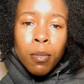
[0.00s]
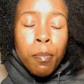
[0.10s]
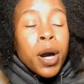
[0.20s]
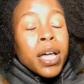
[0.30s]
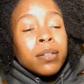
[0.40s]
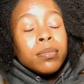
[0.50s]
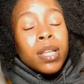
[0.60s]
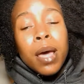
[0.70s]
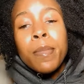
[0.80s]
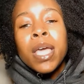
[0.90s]
But
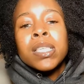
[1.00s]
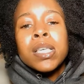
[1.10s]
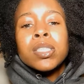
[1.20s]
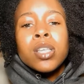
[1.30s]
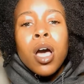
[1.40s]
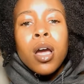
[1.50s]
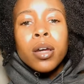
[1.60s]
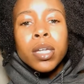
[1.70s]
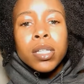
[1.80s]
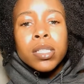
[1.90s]
that makes us
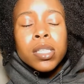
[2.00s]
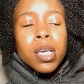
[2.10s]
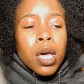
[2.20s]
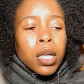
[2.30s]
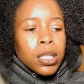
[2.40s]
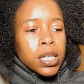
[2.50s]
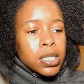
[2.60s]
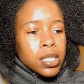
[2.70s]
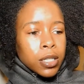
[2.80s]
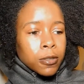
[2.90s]
targets.
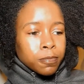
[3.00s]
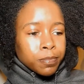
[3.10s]
Listen,